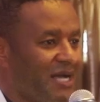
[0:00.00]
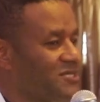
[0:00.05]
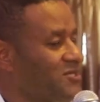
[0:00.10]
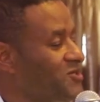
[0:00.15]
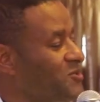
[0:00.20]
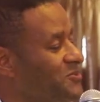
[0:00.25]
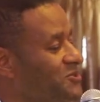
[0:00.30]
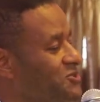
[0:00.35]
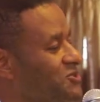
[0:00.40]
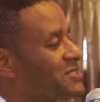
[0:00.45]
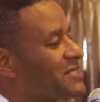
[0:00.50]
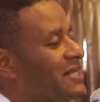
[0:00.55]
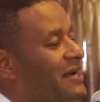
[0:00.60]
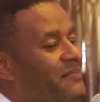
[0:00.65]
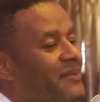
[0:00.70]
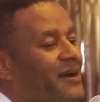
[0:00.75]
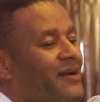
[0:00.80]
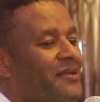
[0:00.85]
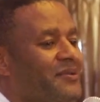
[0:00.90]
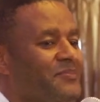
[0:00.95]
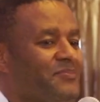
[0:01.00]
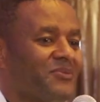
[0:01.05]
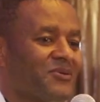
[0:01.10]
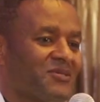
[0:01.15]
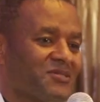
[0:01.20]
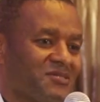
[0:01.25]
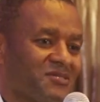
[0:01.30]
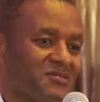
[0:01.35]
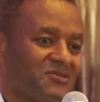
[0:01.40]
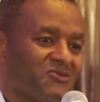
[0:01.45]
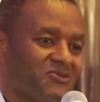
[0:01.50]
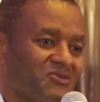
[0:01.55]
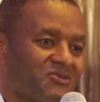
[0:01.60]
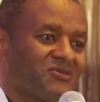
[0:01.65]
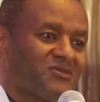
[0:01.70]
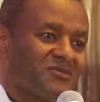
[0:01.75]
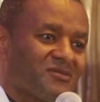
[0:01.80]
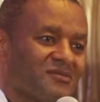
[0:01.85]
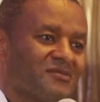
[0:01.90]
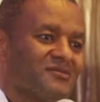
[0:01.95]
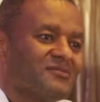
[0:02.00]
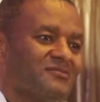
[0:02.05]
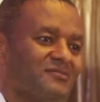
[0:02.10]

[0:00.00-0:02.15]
I think people should start marrying prostitutes.